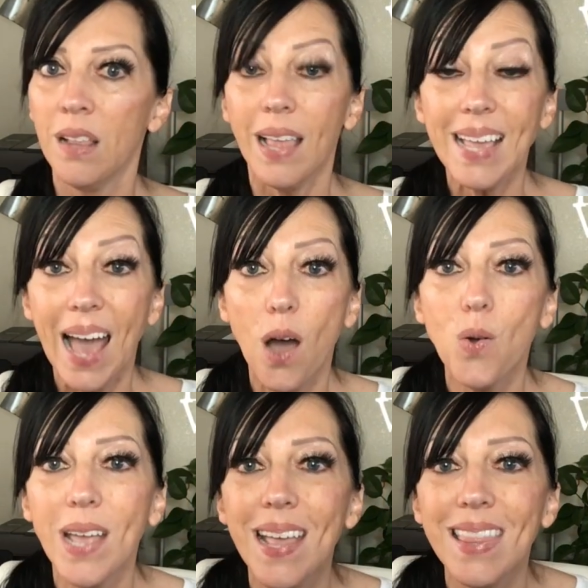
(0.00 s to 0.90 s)
Like,
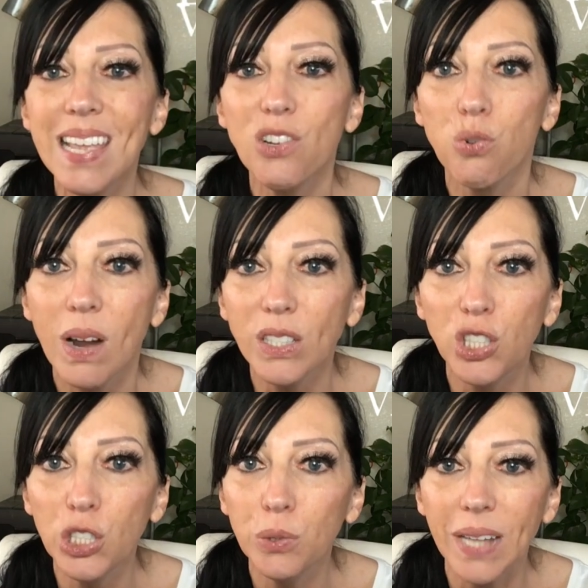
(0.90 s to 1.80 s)
how can they
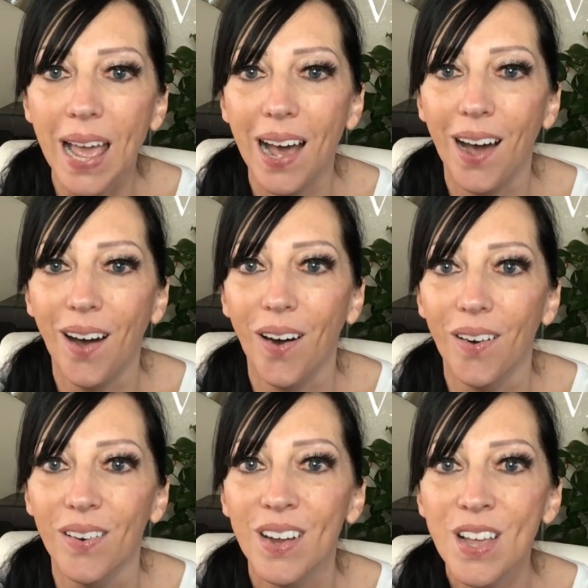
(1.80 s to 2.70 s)
trust you
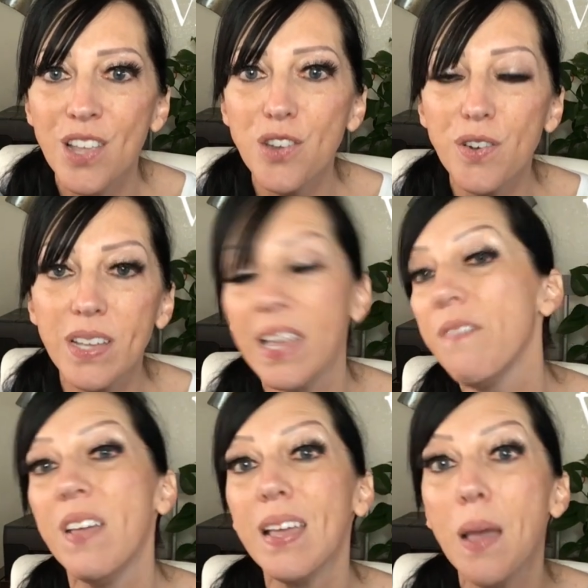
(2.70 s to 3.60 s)
now? You're
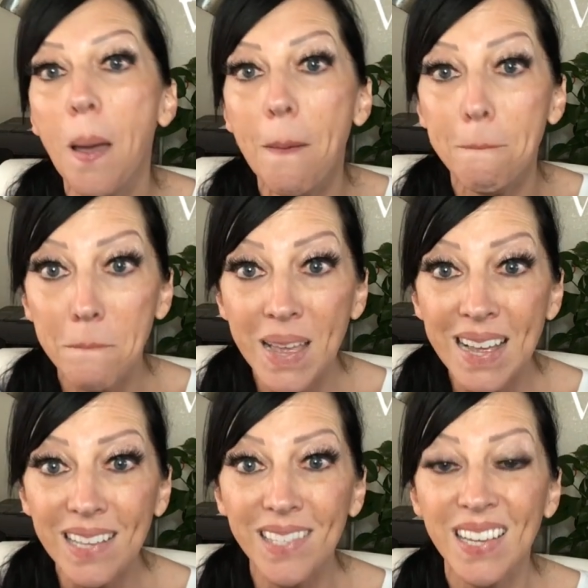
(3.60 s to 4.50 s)
giving
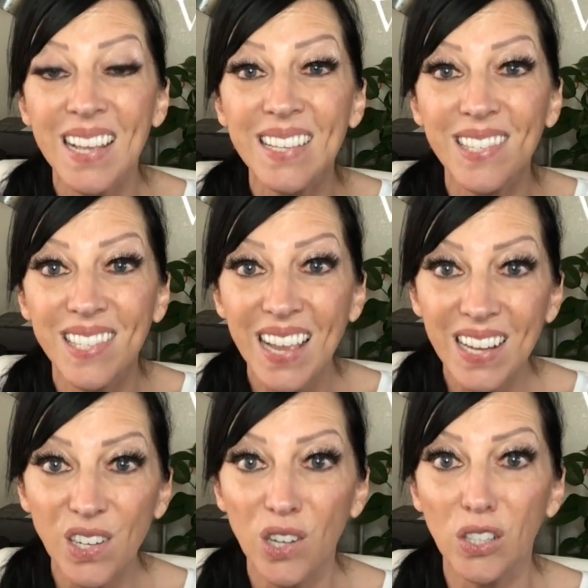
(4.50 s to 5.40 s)
mixed
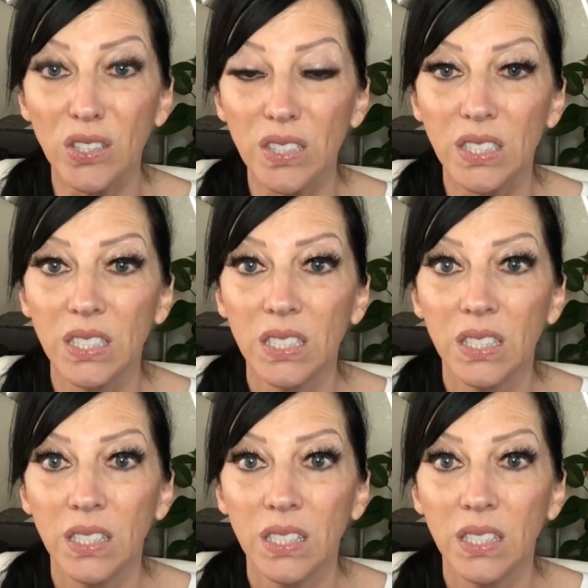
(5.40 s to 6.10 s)
signals.